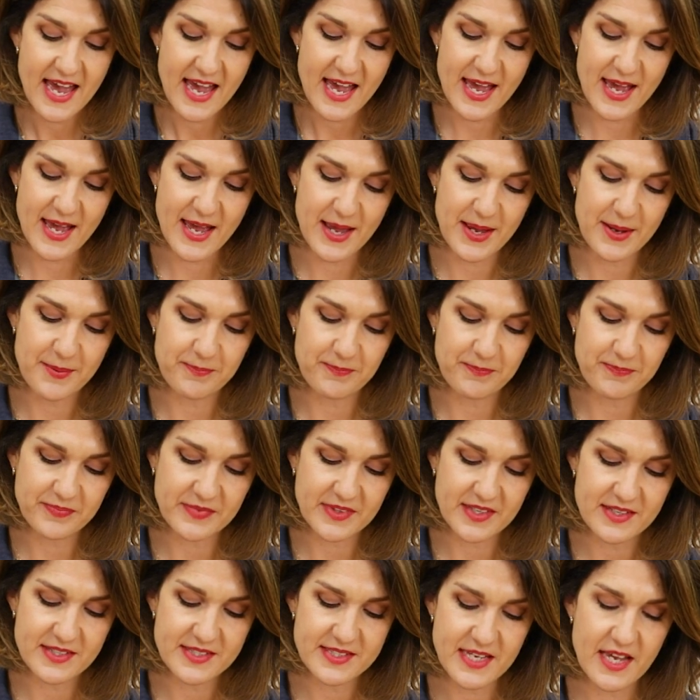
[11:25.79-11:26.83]

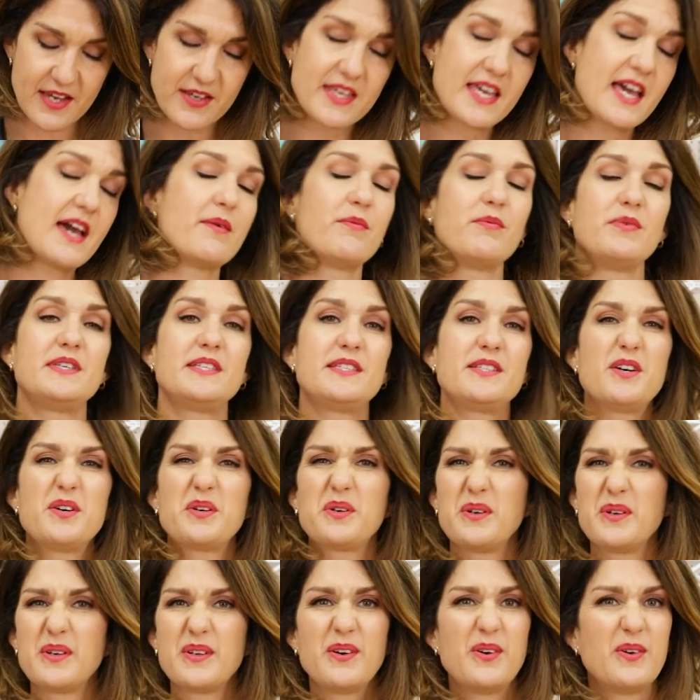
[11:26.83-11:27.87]
So yeah, we
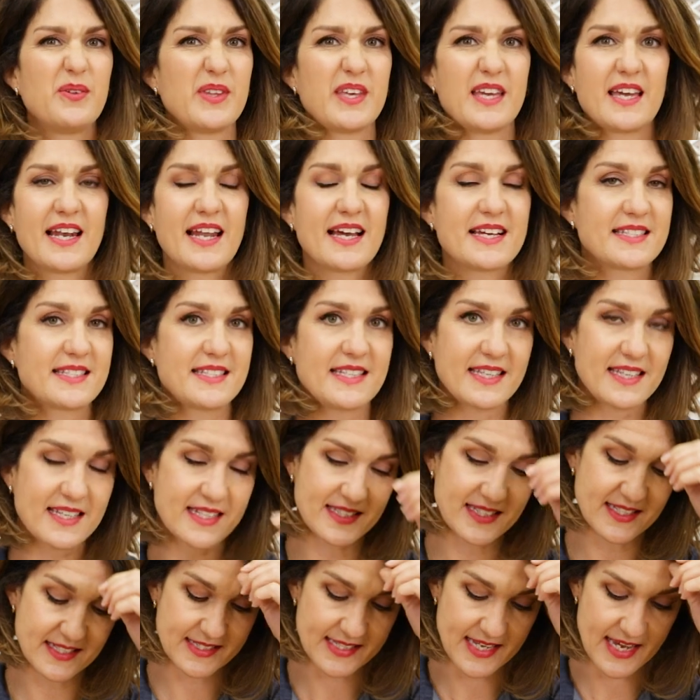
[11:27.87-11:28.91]
stock all the elastic,
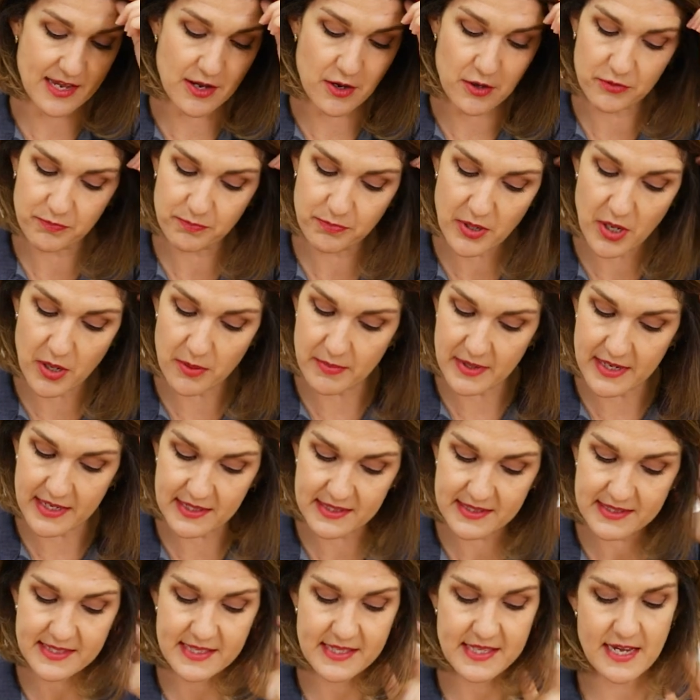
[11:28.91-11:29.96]
as I say. I'll pop
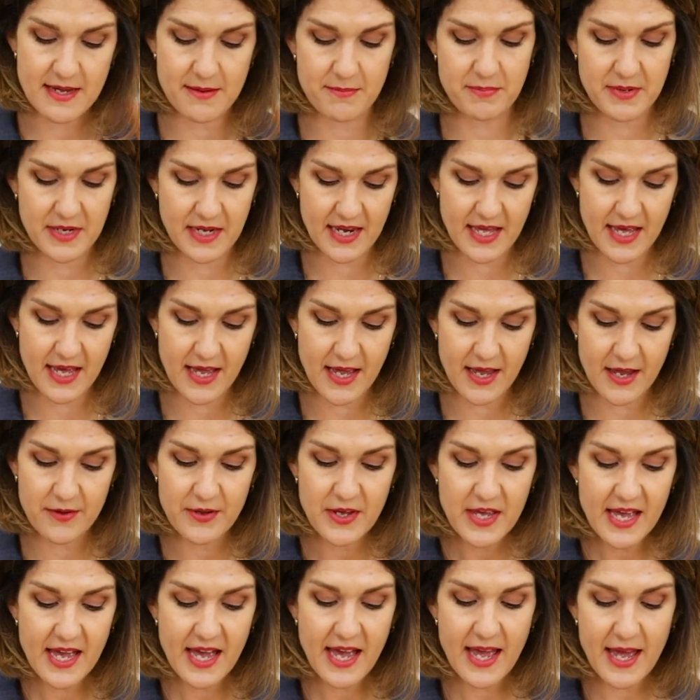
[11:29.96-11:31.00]
links to that below,
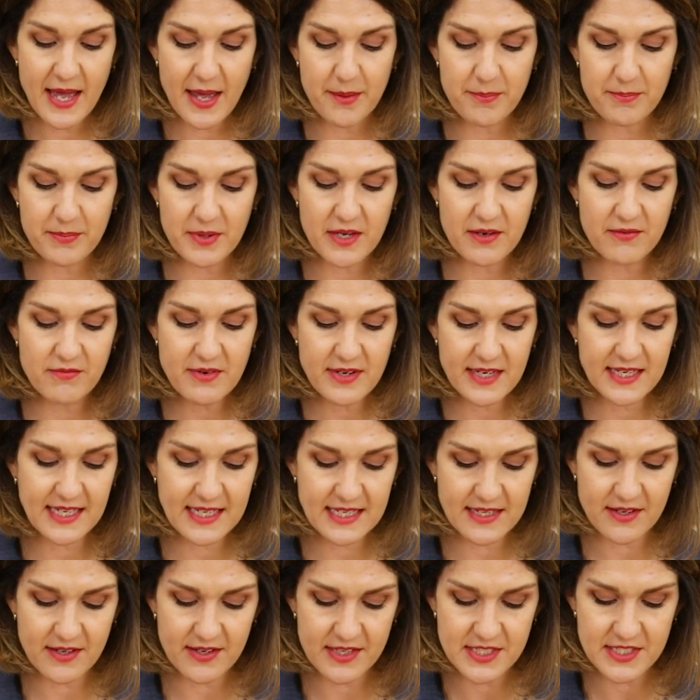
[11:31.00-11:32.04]
but a
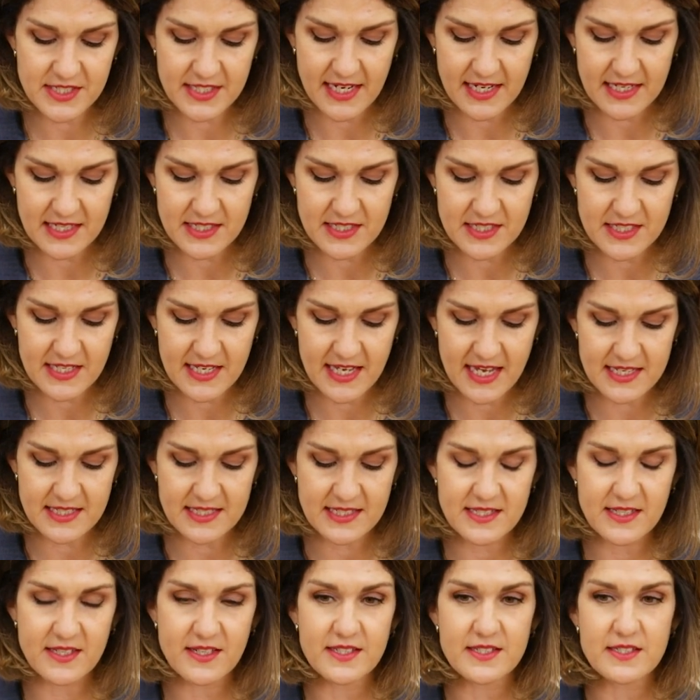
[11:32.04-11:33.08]
really nice challenge to get
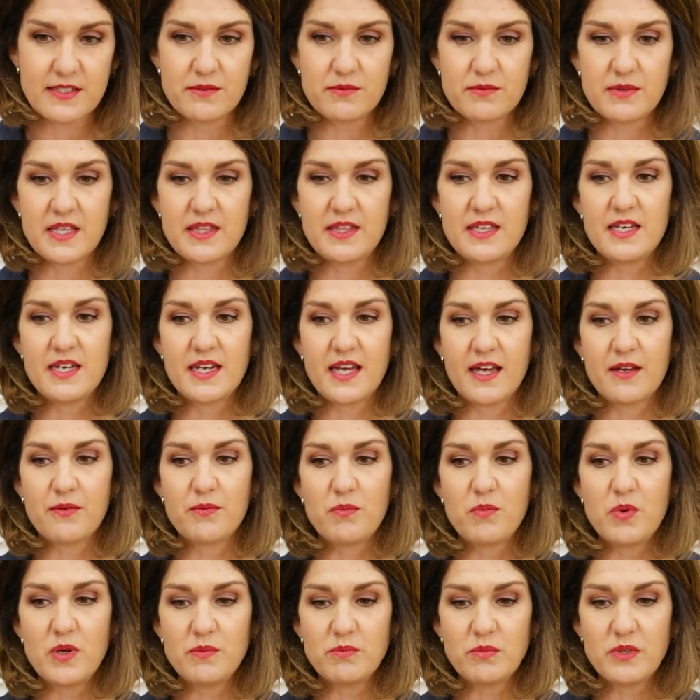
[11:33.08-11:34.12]
started with. You know,
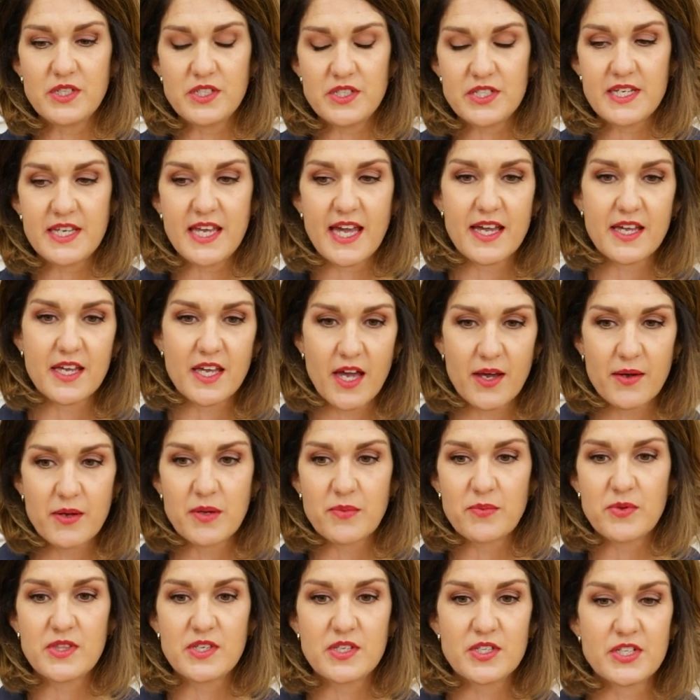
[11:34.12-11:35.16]
once you get
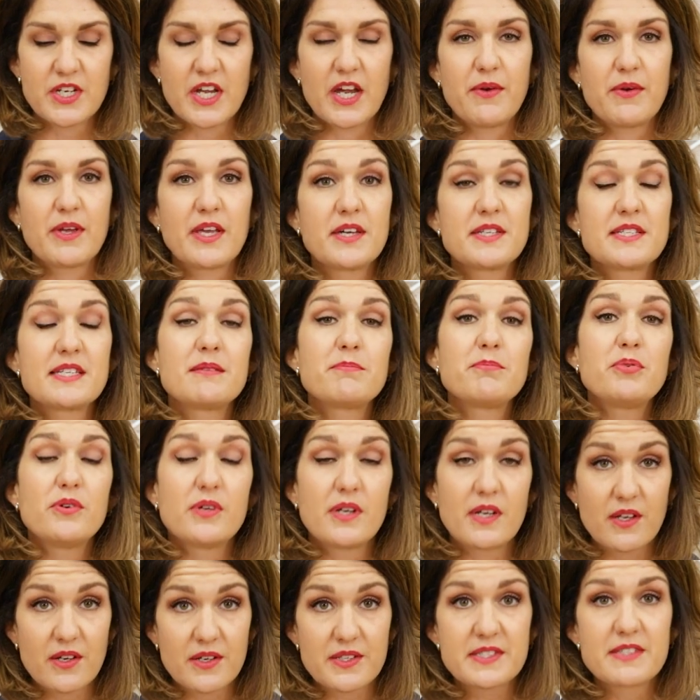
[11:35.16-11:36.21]
going with the shirring, I did put
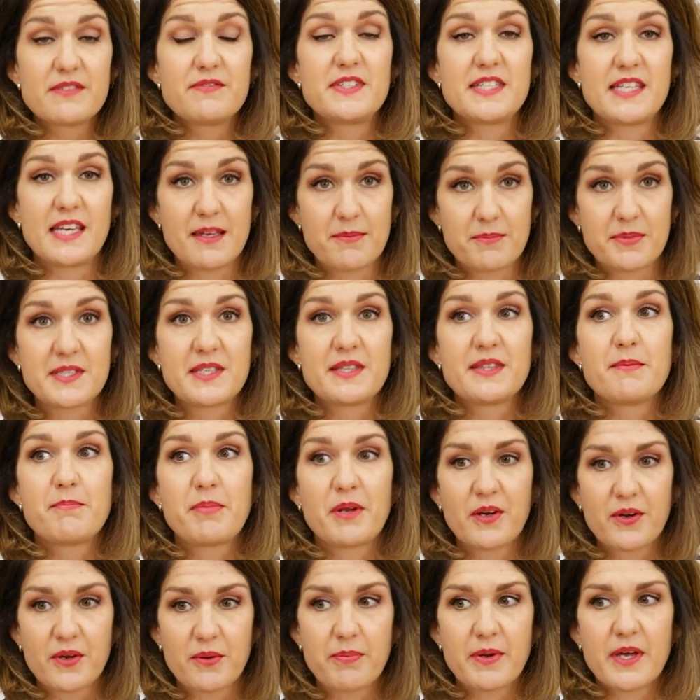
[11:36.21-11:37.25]
lots of tips in the
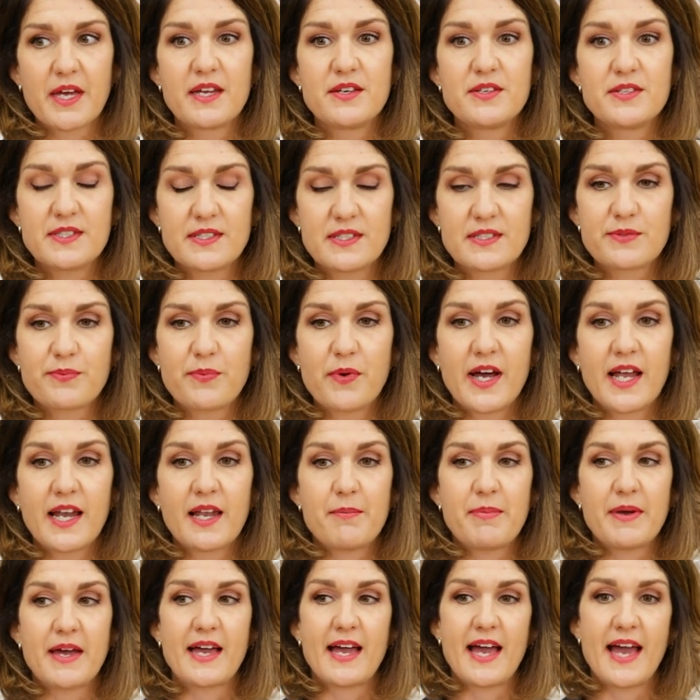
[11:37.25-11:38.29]
blog post as well
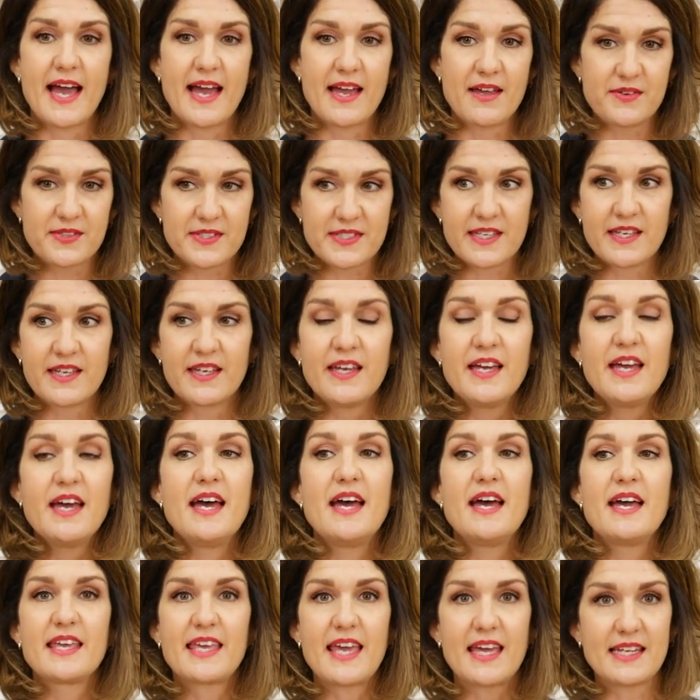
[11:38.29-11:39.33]
about how to
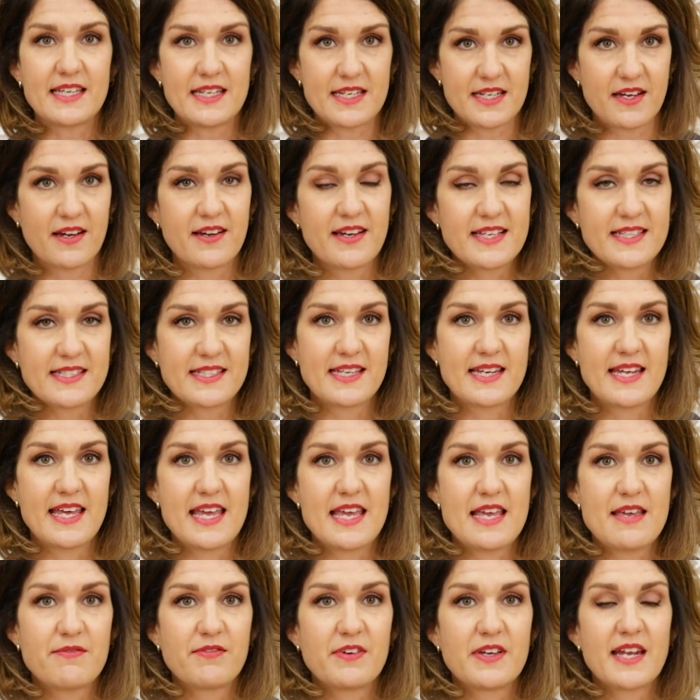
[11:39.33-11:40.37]
get it nice and
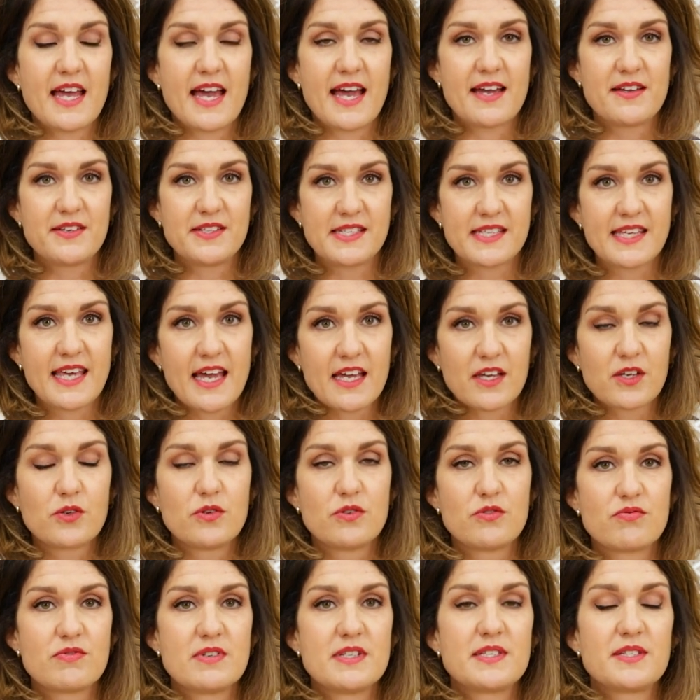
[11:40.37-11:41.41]
even, how to get
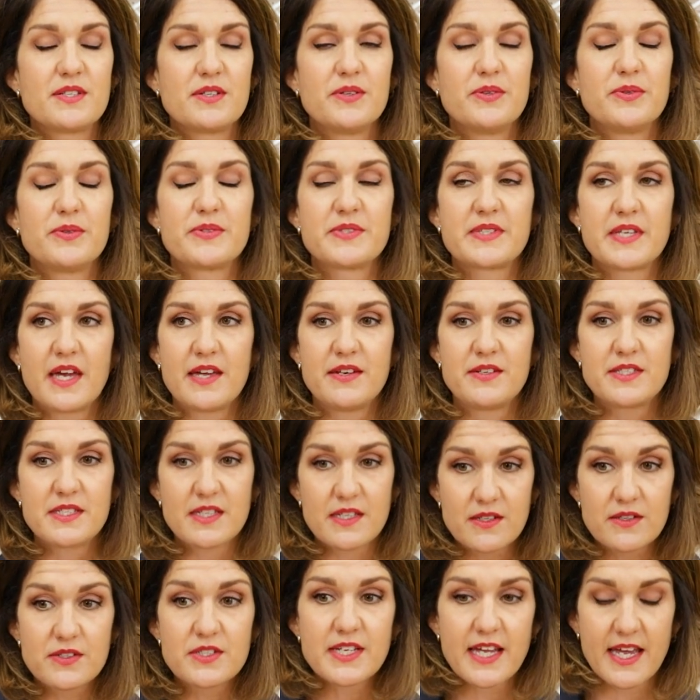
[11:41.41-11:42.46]
good results, so
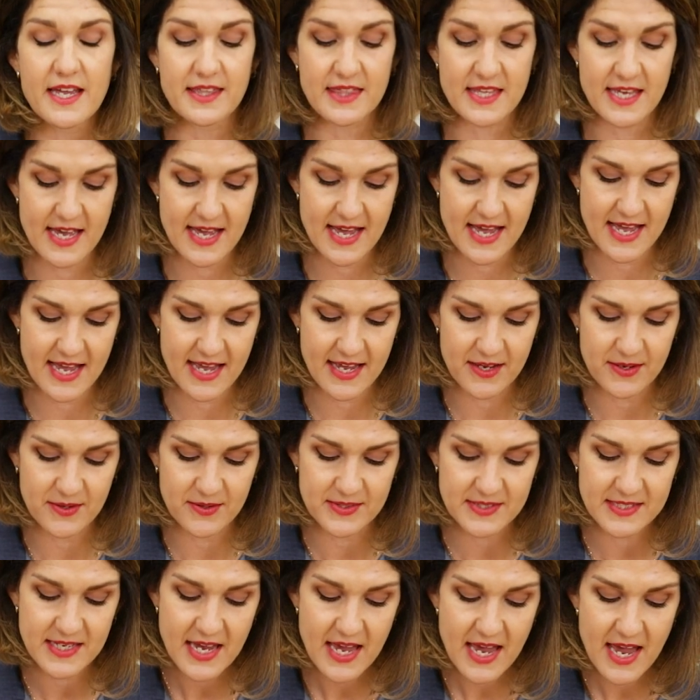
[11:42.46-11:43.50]
do check that
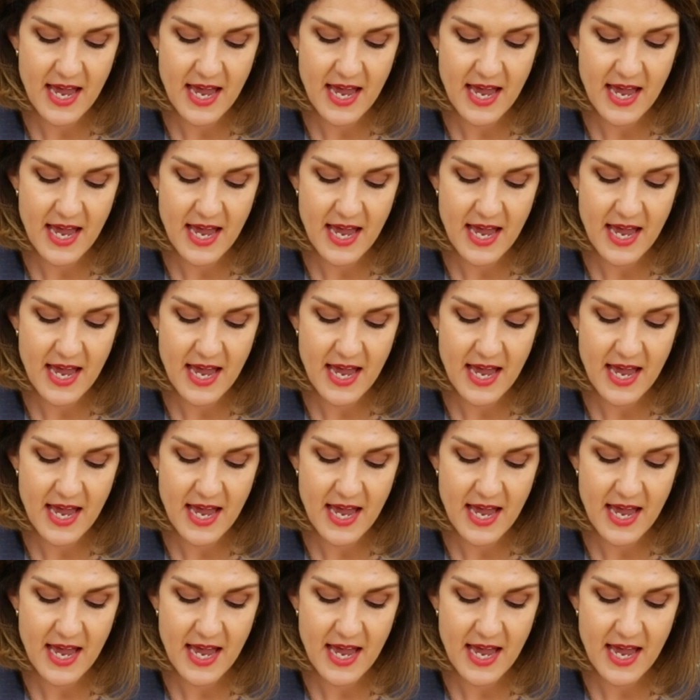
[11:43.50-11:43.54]
out.